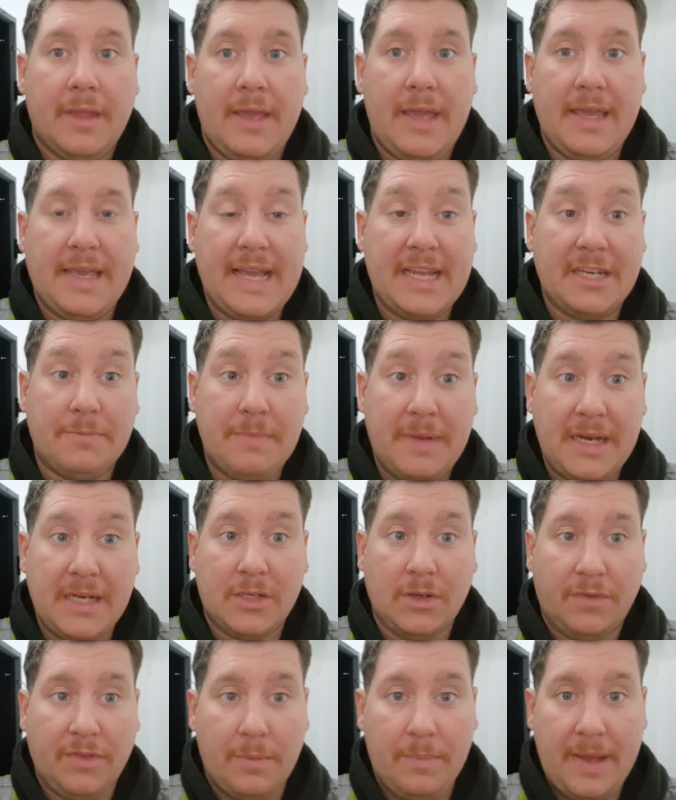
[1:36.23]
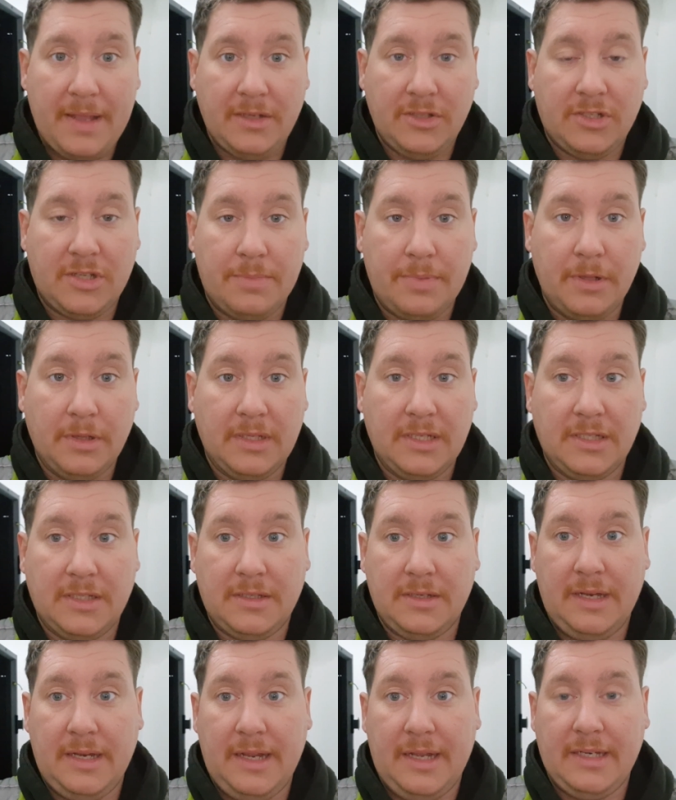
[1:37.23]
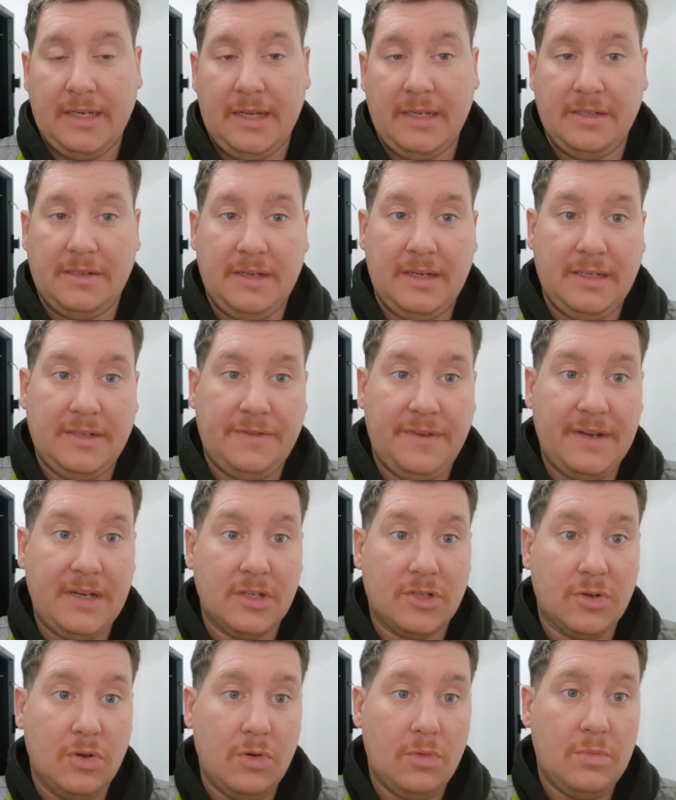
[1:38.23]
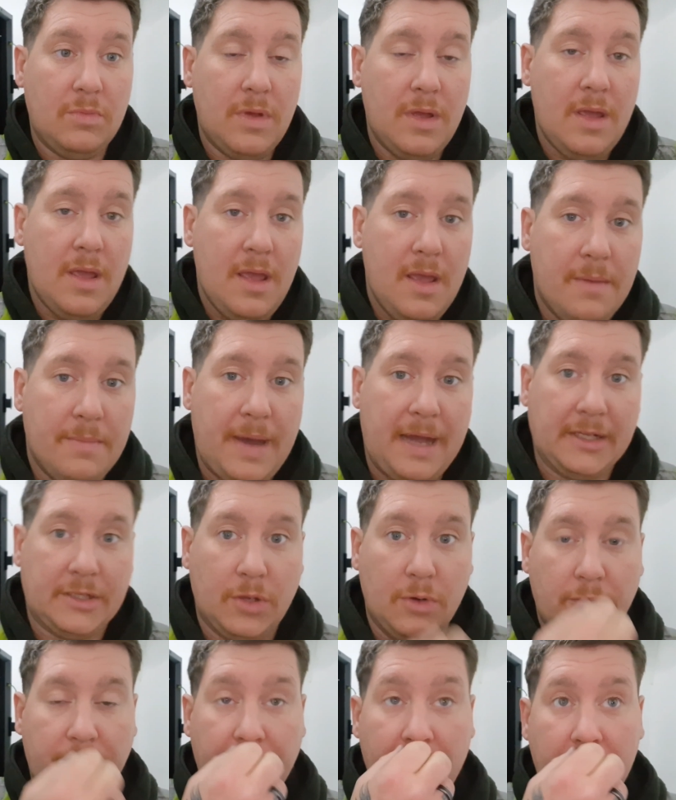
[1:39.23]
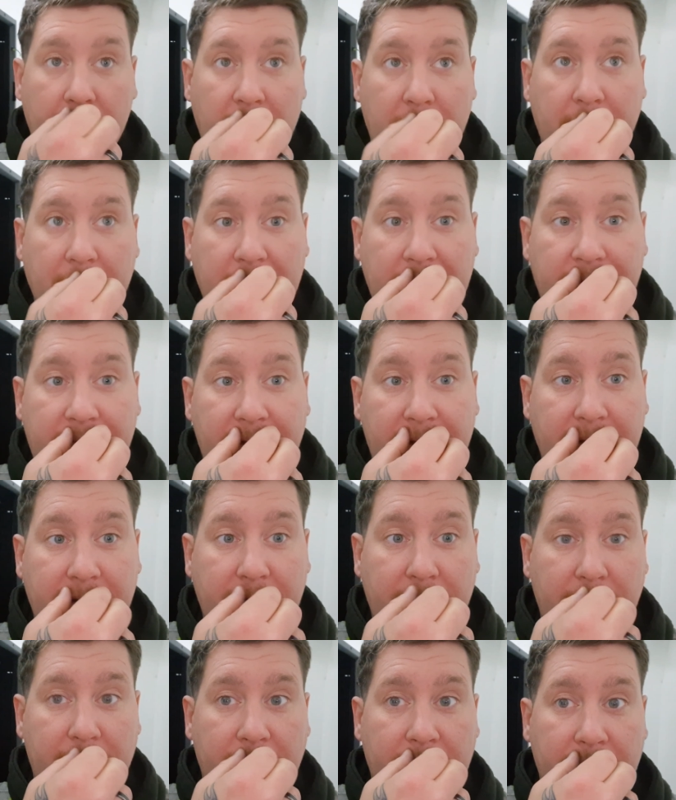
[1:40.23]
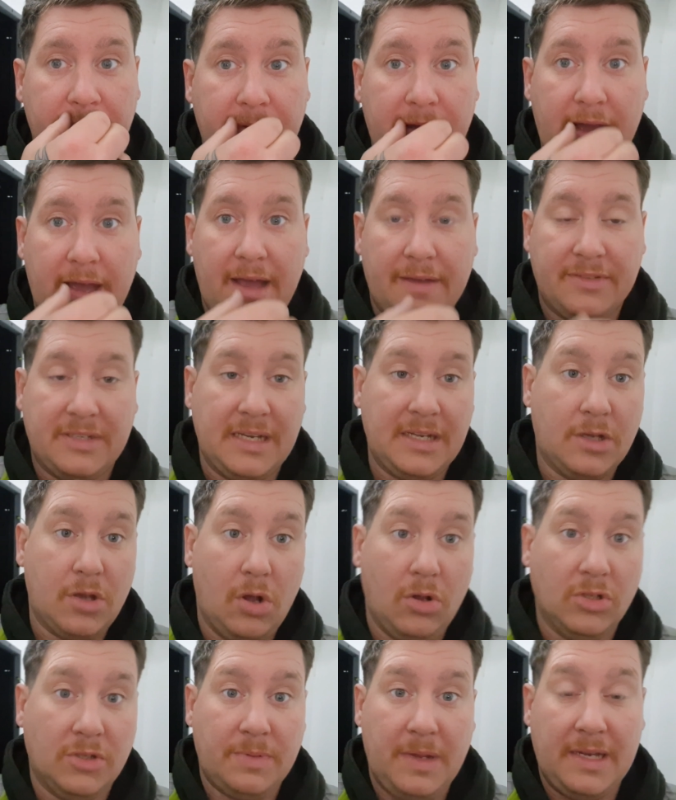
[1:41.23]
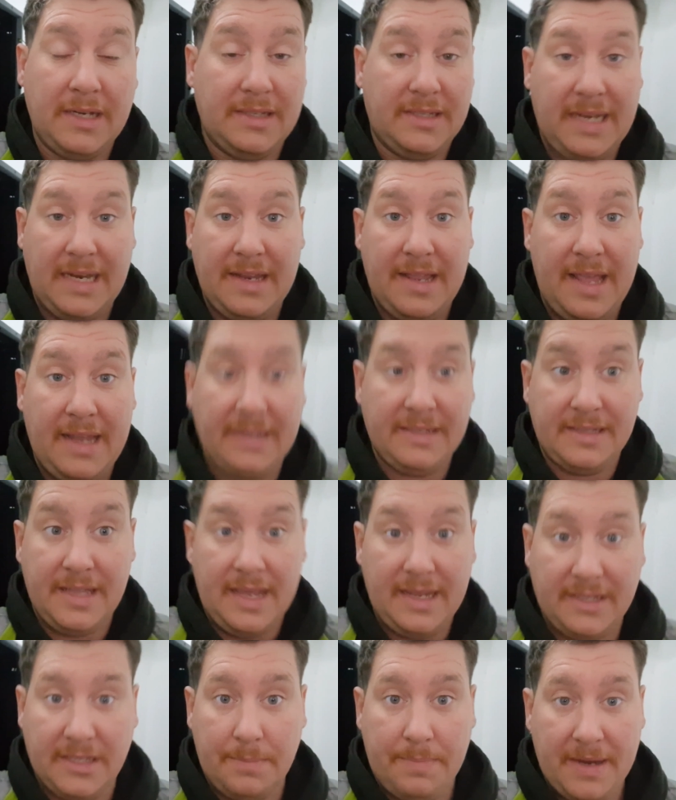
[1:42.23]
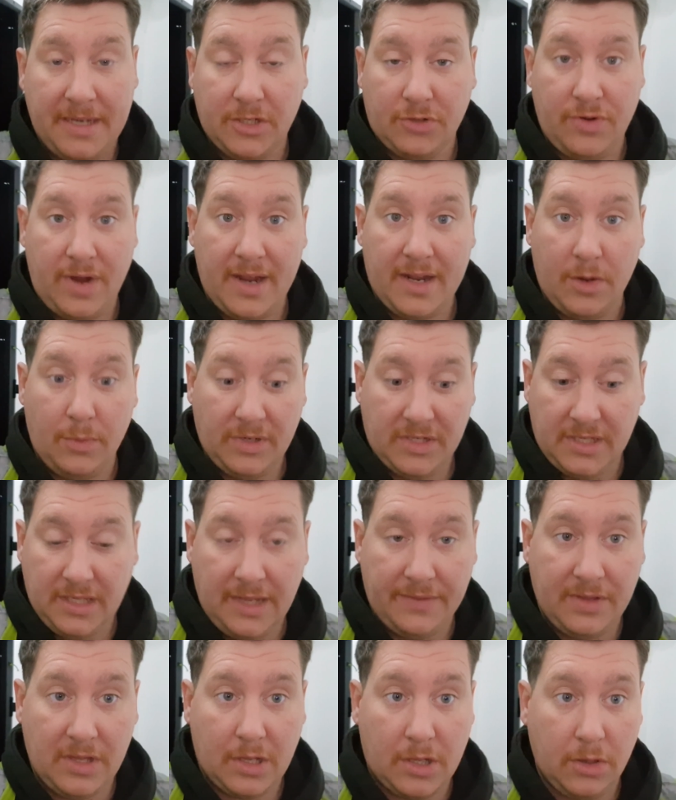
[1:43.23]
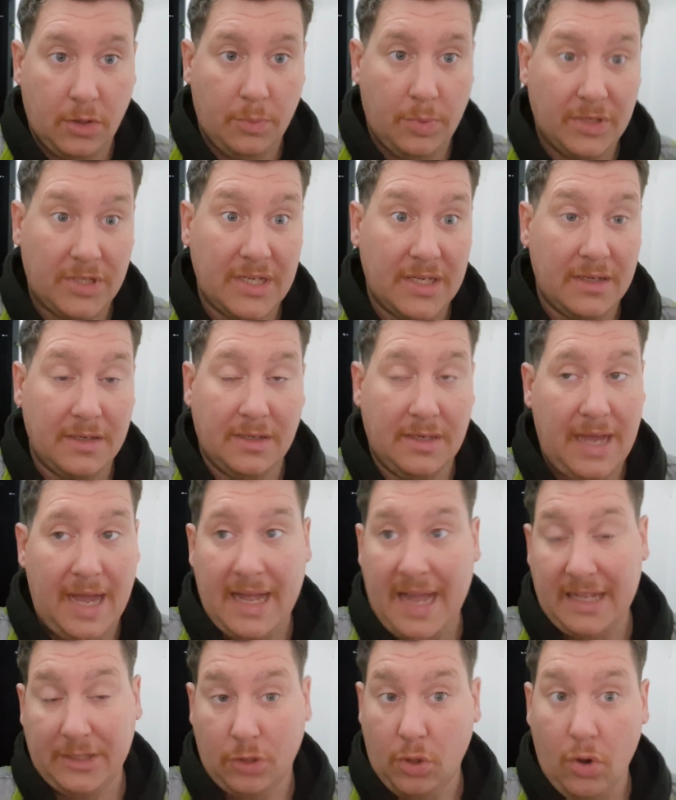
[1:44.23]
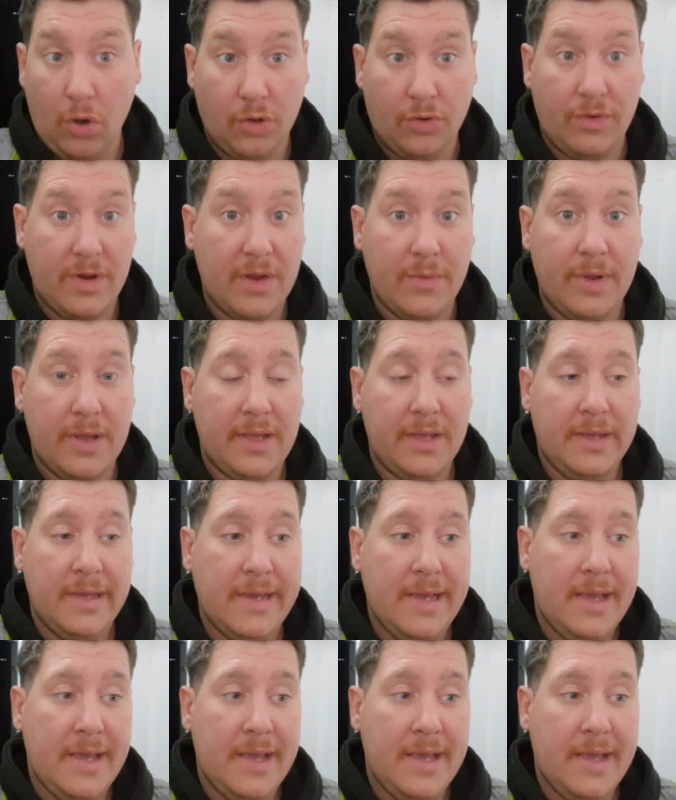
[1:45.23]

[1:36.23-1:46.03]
he gets minutes off the bench to build his fitness up. But I do firmly believe that, I've seen calls saying that he's the best striker we still have at the club, which I don't agree with.